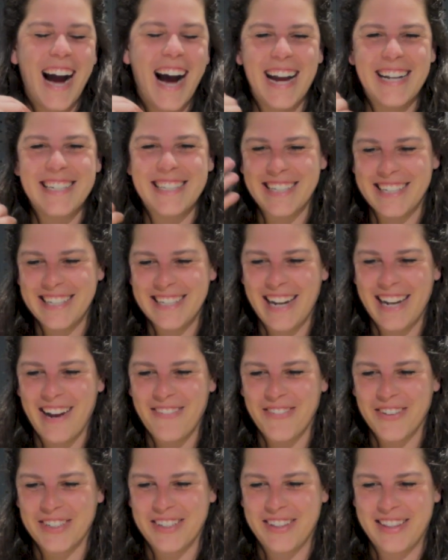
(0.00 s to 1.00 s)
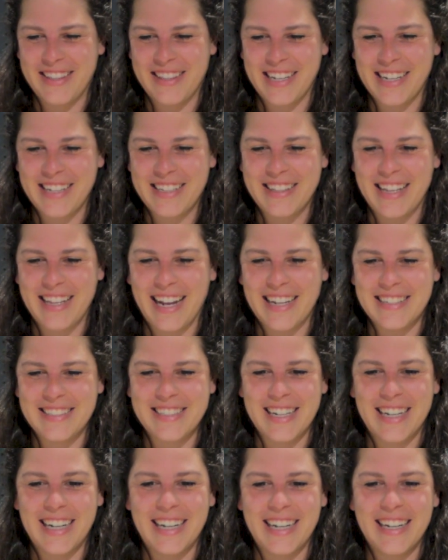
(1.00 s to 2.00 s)
I didn't ever think
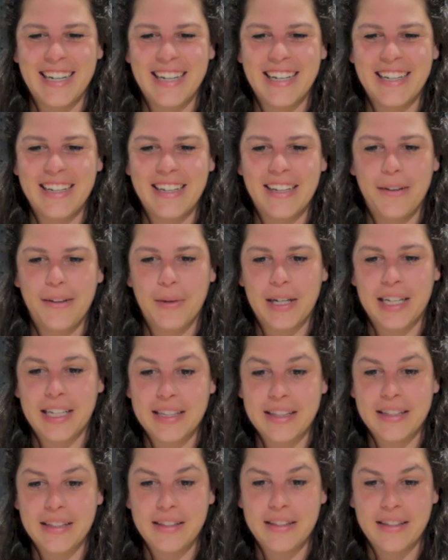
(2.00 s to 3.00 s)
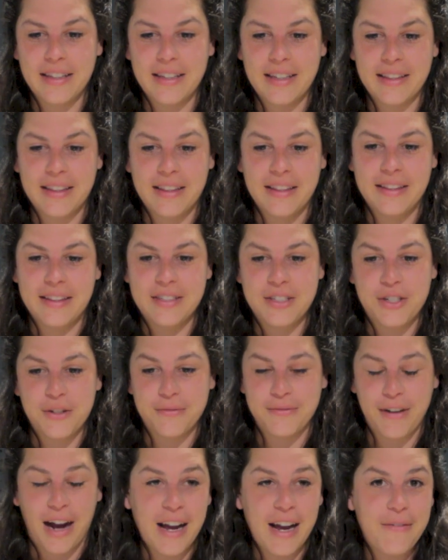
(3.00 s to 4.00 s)
that uh, it would get to
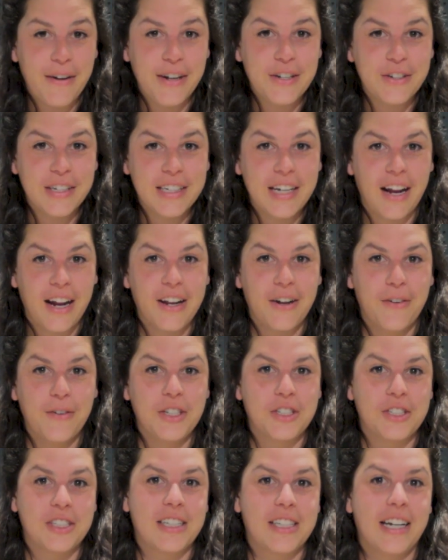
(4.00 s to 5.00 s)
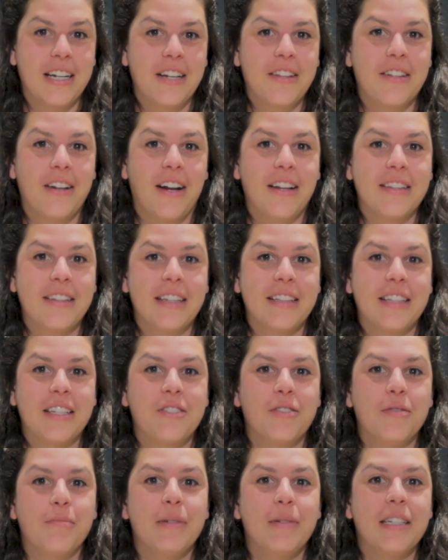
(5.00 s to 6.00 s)
500. I always just kind of thought that
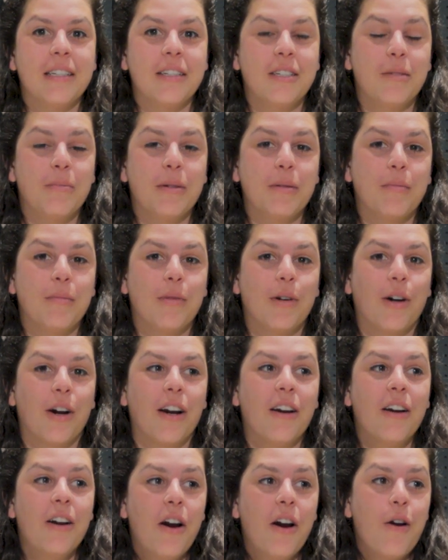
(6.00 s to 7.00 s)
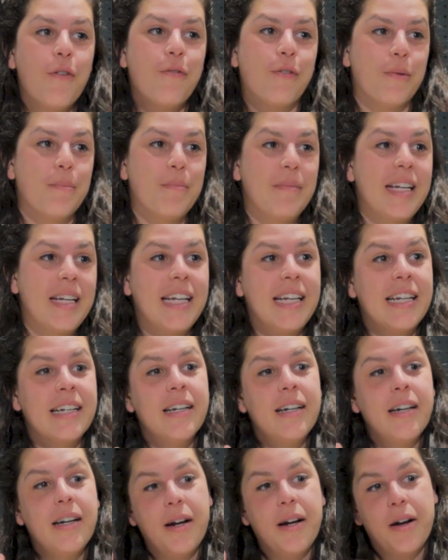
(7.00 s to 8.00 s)
this would be a little bit more for
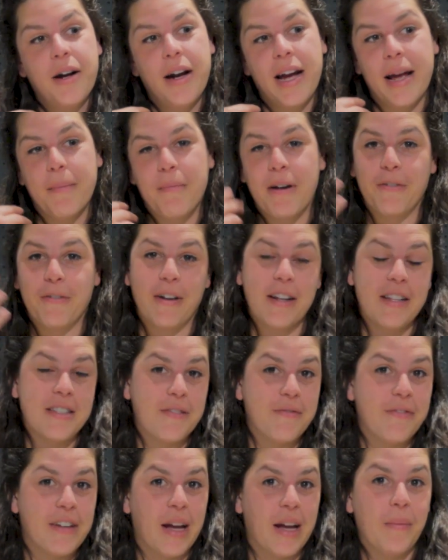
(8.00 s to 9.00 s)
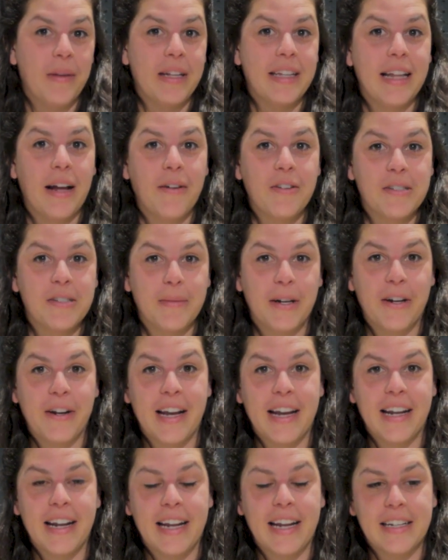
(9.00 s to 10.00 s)
me and my friends and family, and that was about
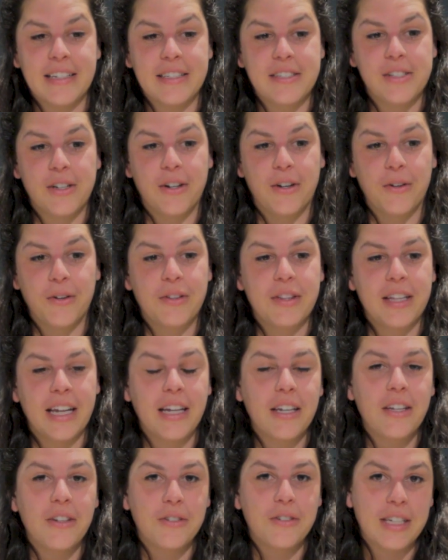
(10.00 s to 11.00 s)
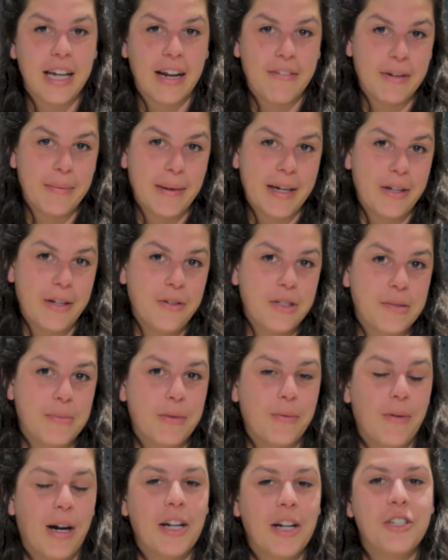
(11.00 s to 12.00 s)
it. And so, thank you to everybody who's
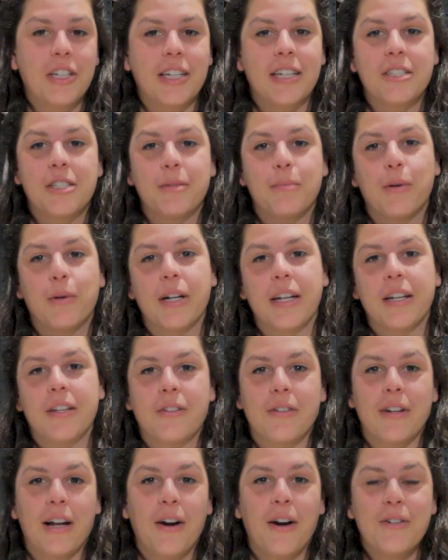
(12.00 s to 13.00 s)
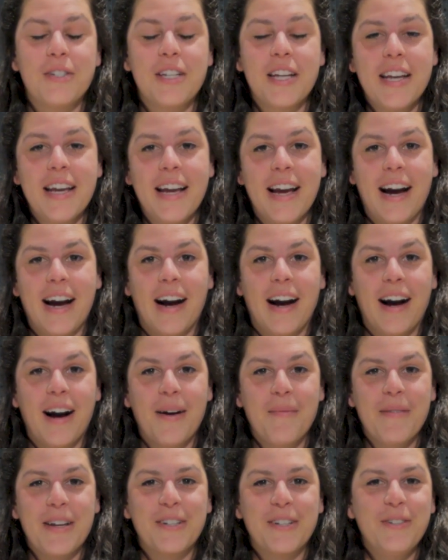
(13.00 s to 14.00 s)
been watching and supporting throughout,
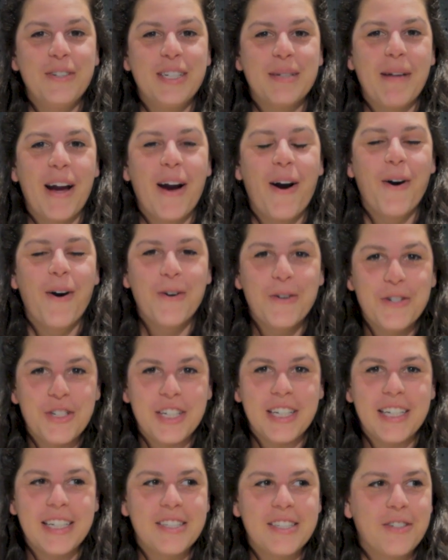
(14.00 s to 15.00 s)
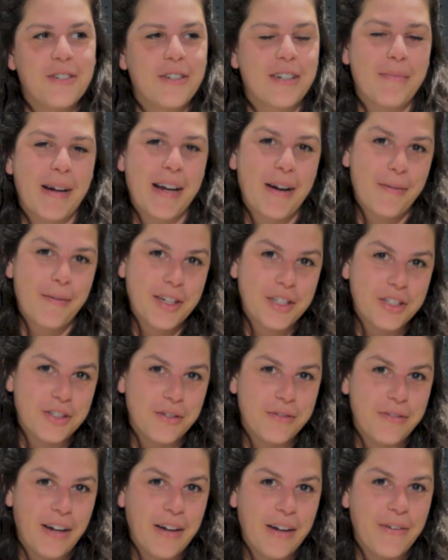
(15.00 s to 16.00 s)
um, including my OGs. You are my
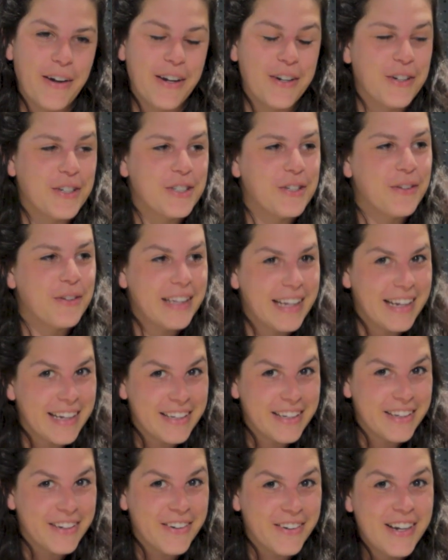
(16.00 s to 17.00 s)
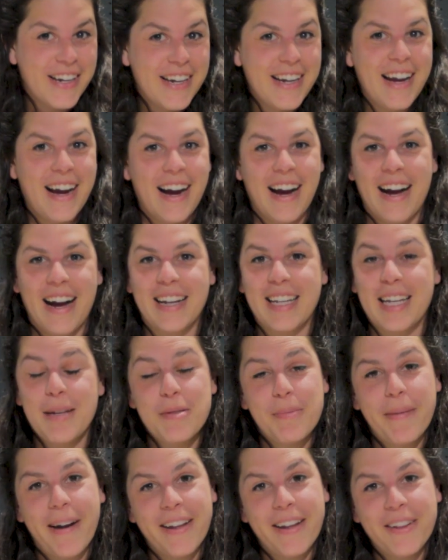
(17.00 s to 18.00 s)
original 500, so thank you. Uh,
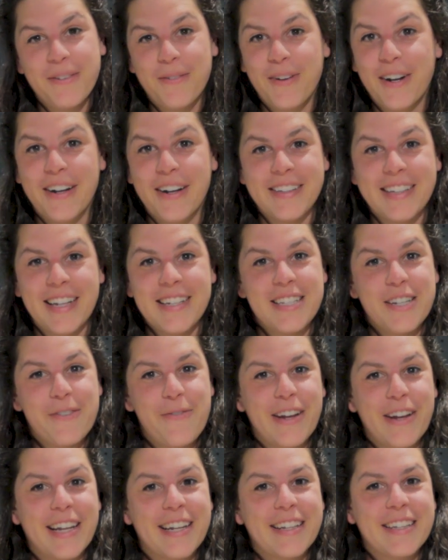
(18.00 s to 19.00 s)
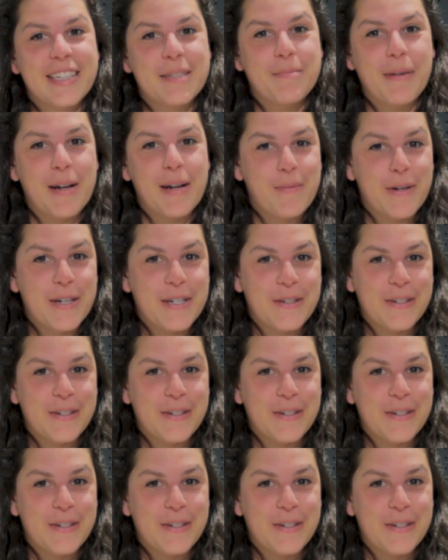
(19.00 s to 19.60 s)
keep spreading the word, and let's see if we can get this bad boy